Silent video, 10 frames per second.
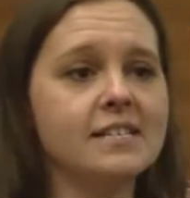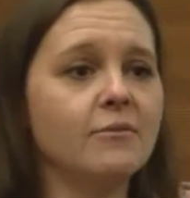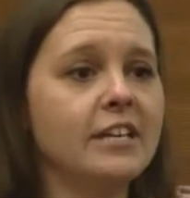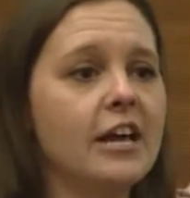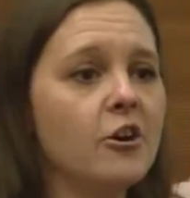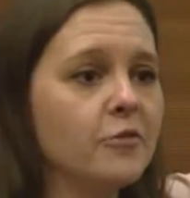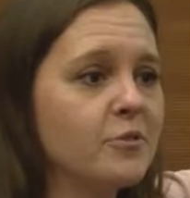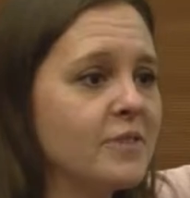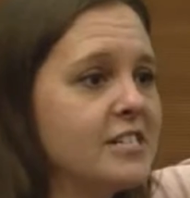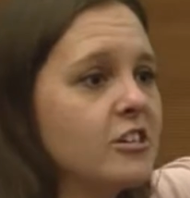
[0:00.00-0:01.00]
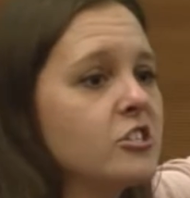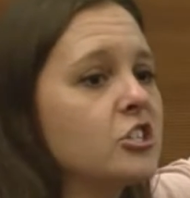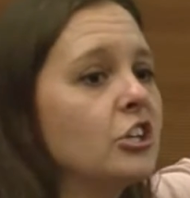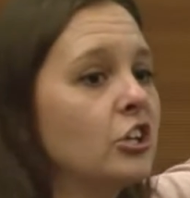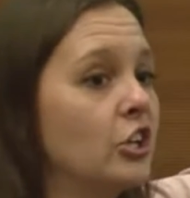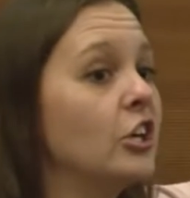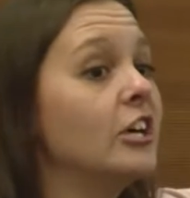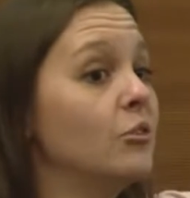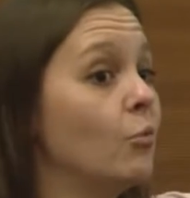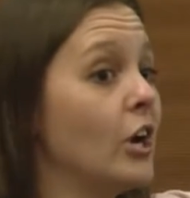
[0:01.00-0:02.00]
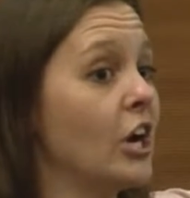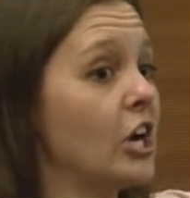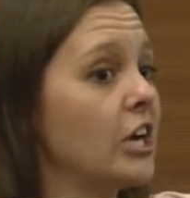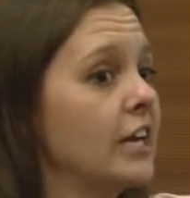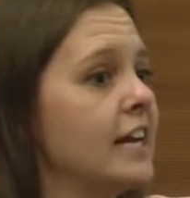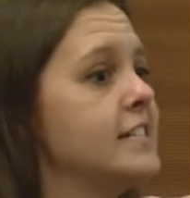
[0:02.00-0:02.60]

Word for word: that we know from the research could work.